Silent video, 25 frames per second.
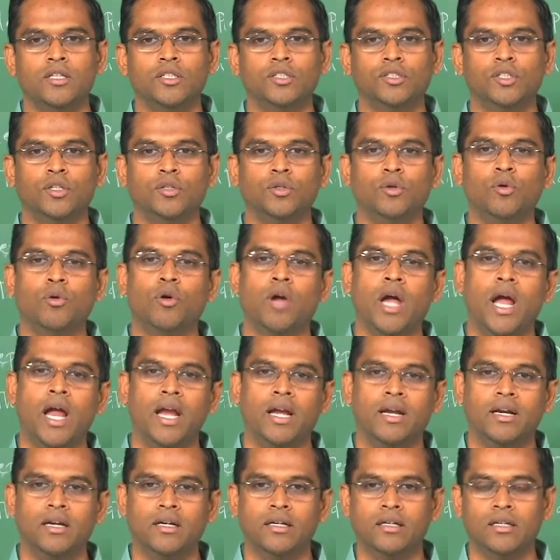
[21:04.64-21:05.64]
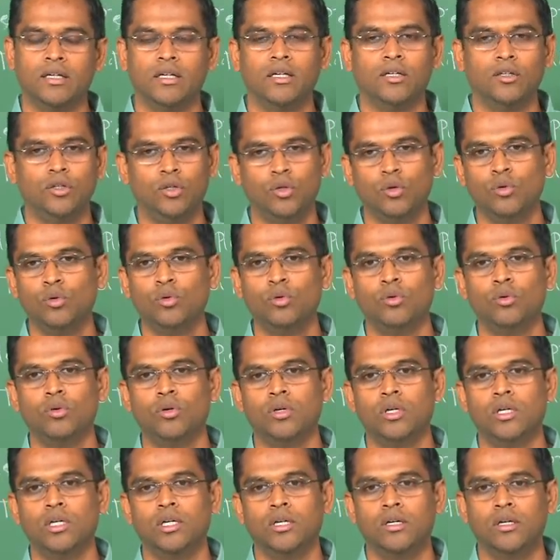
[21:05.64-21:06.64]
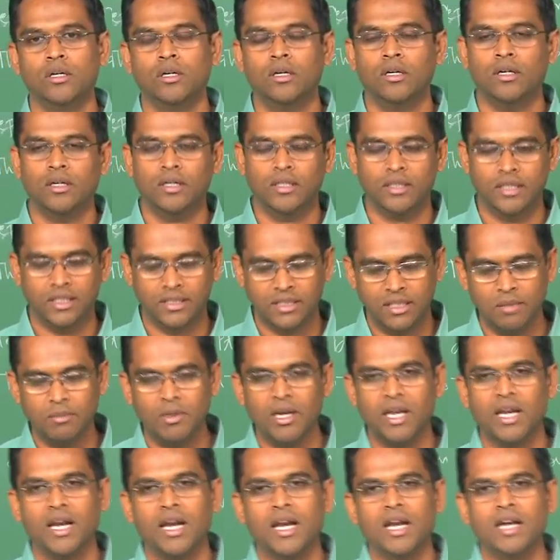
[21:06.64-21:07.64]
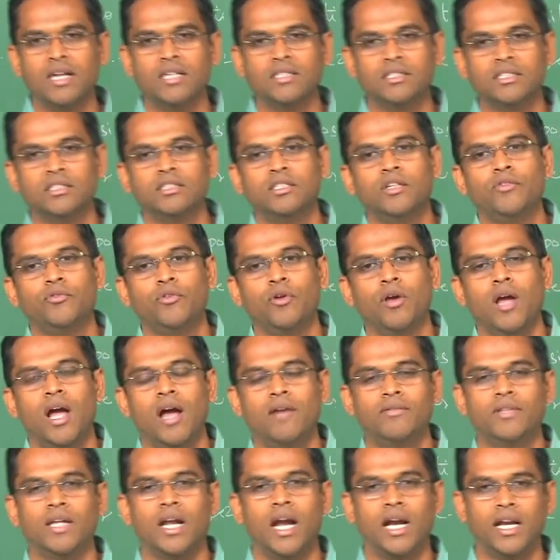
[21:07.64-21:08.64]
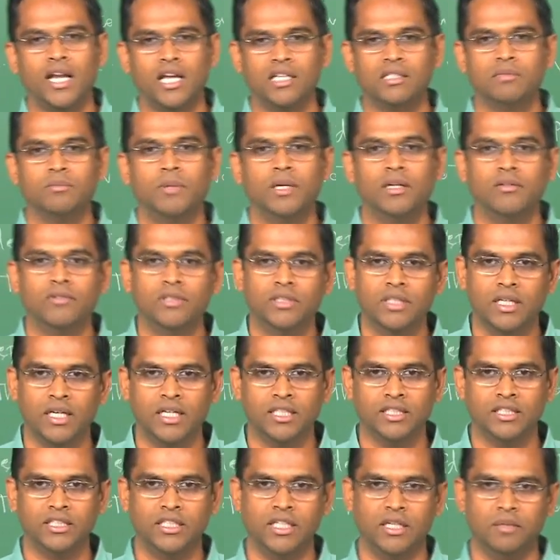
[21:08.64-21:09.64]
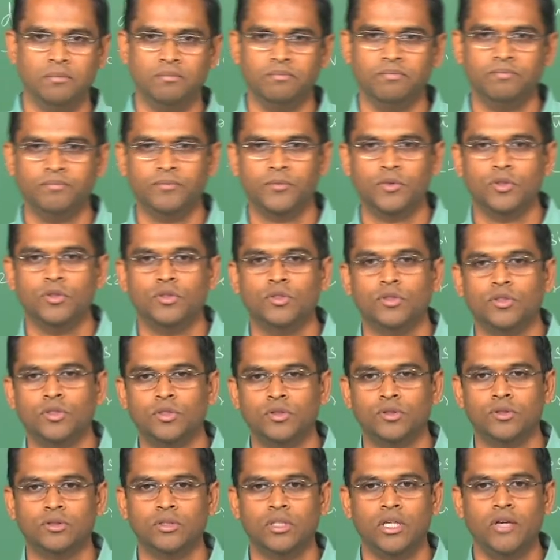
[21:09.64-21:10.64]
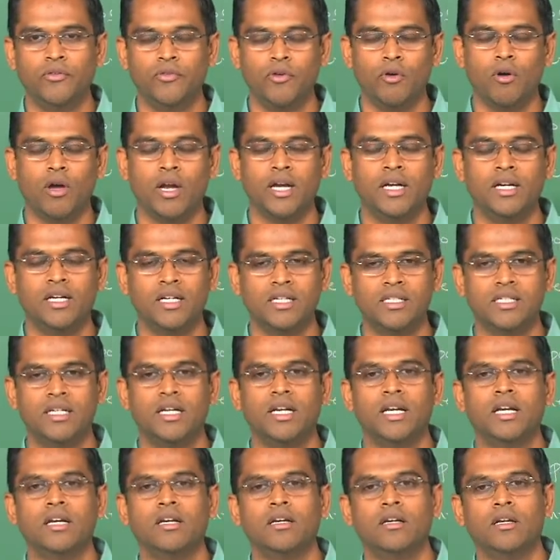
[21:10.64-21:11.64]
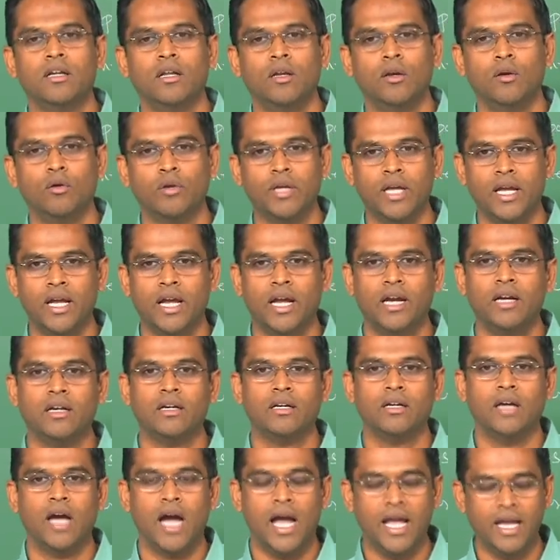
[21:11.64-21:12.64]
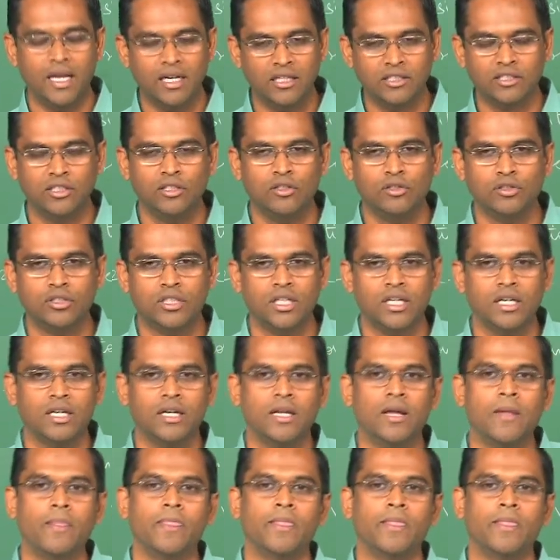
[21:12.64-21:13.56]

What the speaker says: So, you can do the similar analysis if you have the attachment with an SEM. If you are interested in looking at higher resolution,